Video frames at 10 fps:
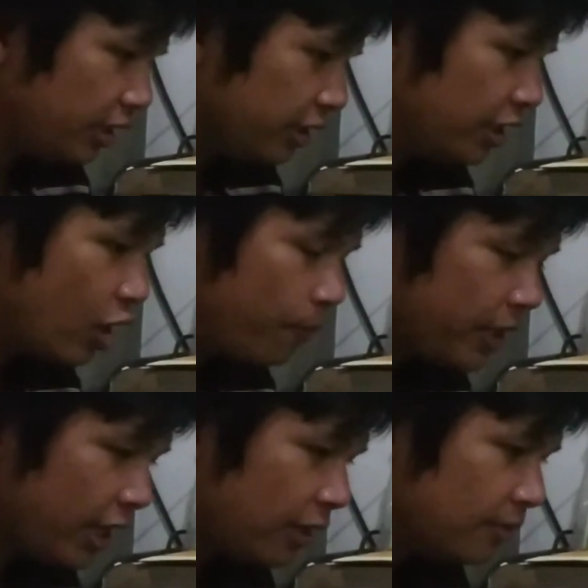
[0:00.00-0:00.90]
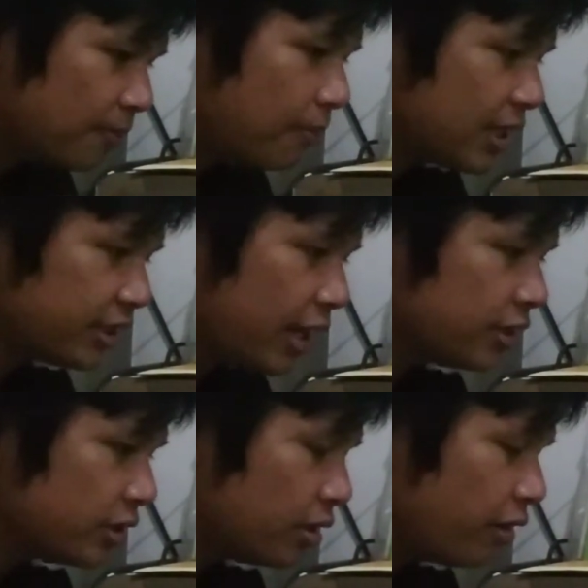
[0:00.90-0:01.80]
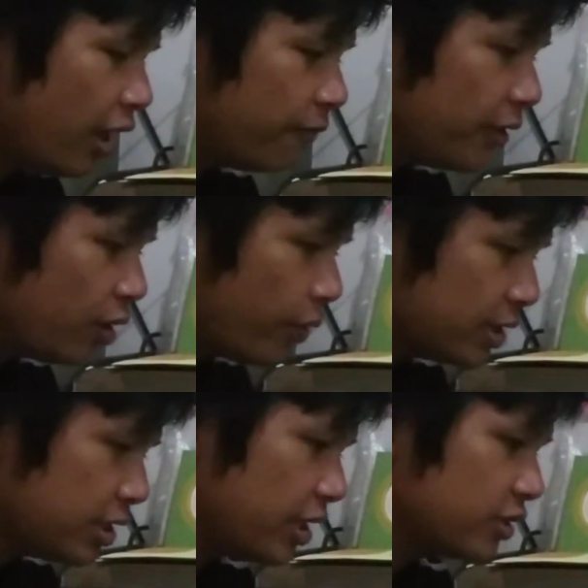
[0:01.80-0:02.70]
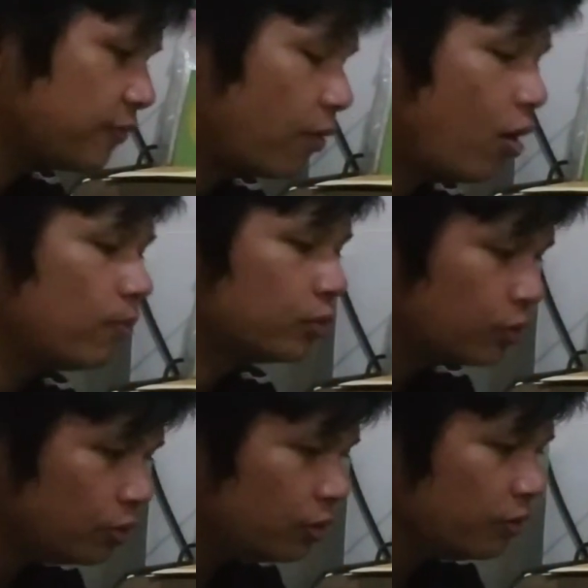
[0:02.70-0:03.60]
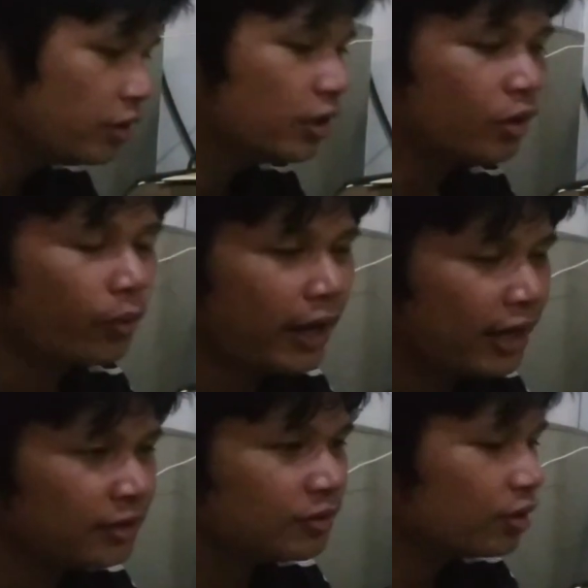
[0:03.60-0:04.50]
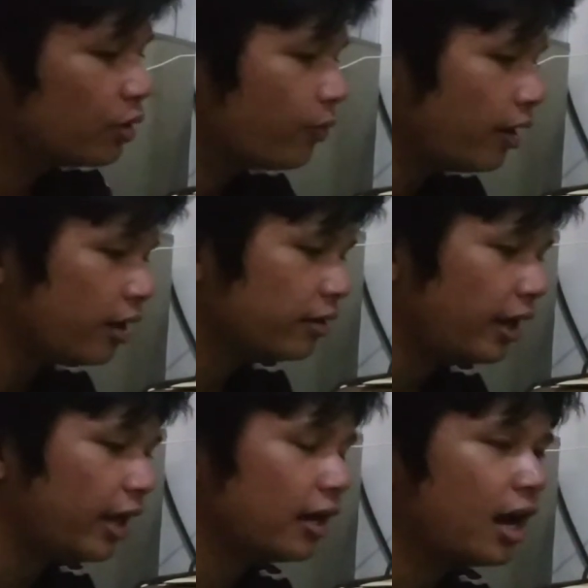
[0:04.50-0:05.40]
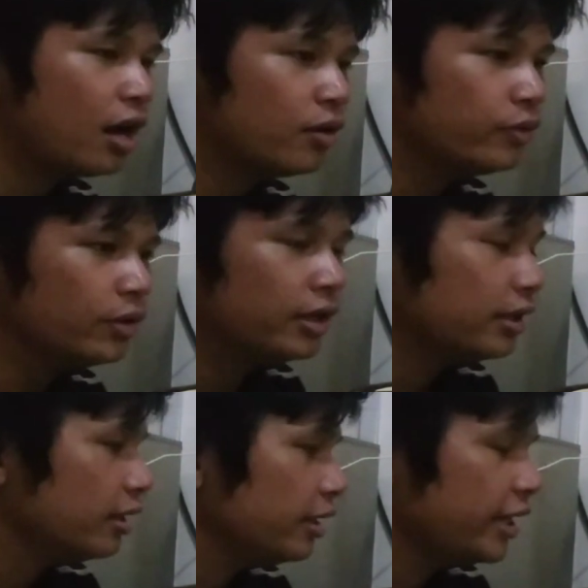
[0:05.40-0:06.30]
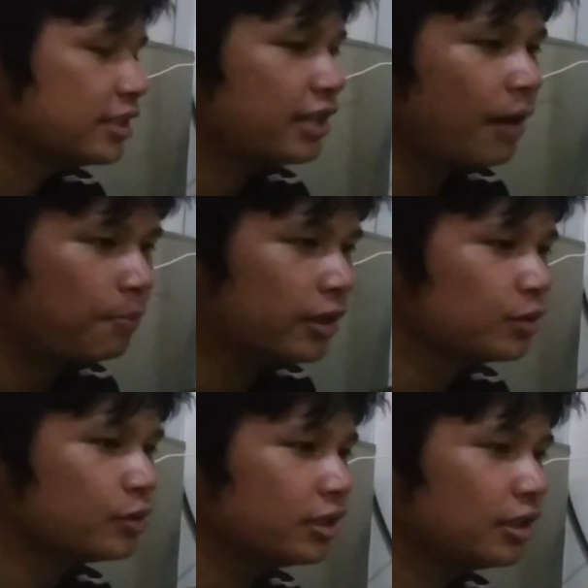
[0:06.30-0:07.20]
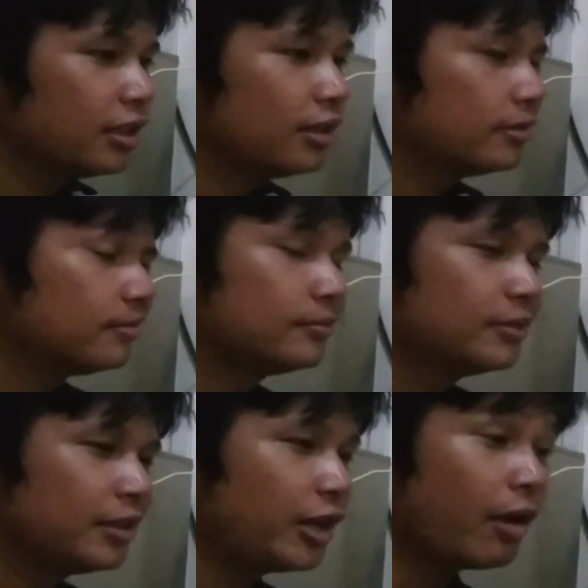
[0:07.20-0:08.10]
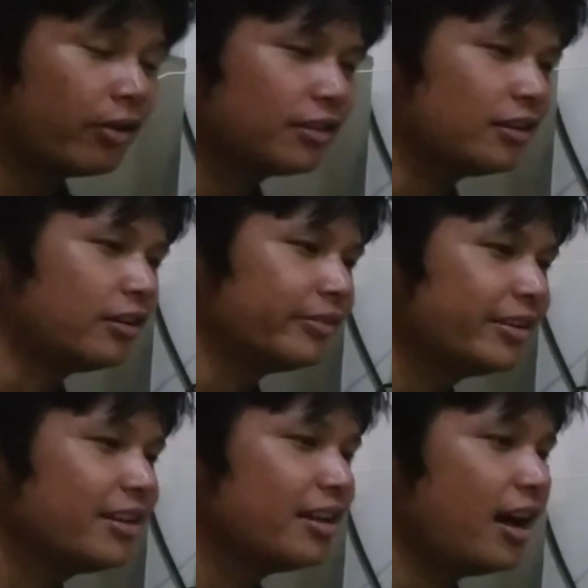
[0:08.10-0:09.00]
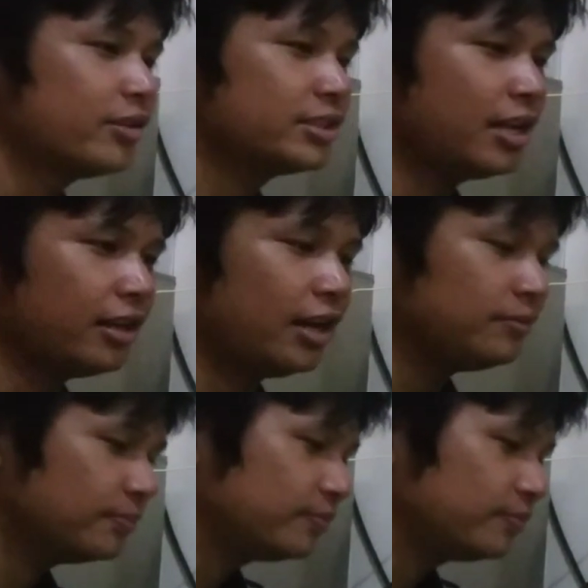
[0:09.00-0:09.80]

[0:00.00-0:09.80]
the opening must answer every question from who, when, where, and how it's happened to the character. Understand, Lian?